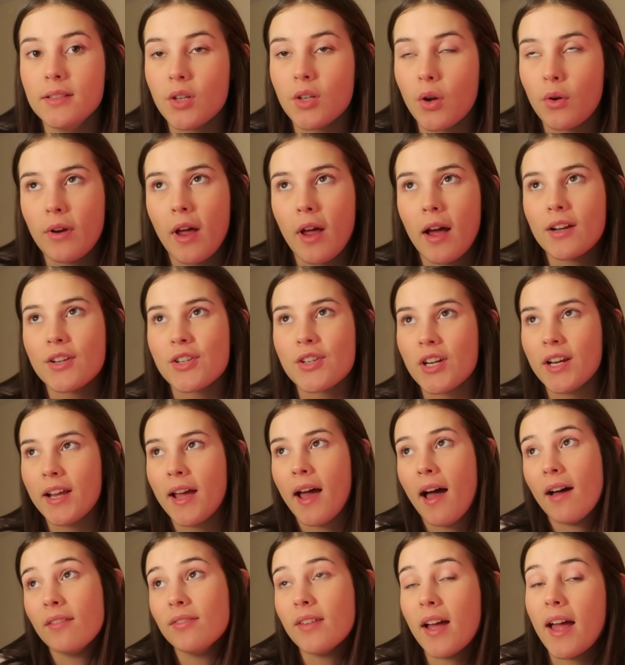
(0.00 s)
don't actually
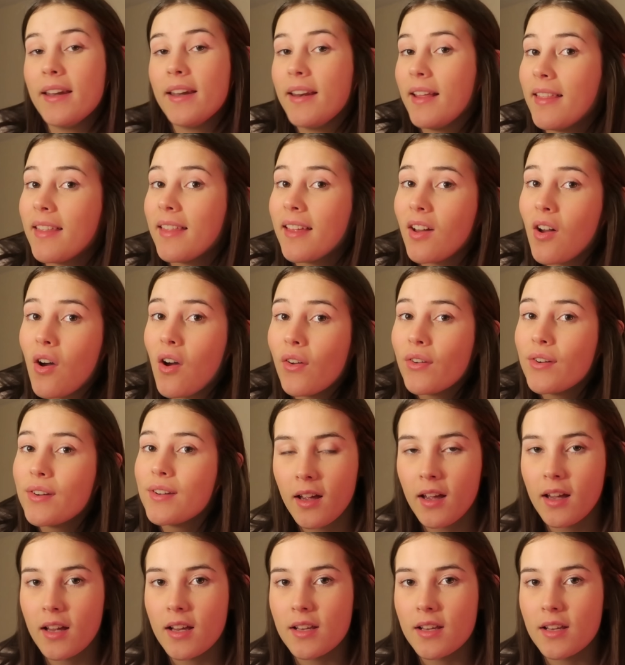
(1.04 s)
have anything on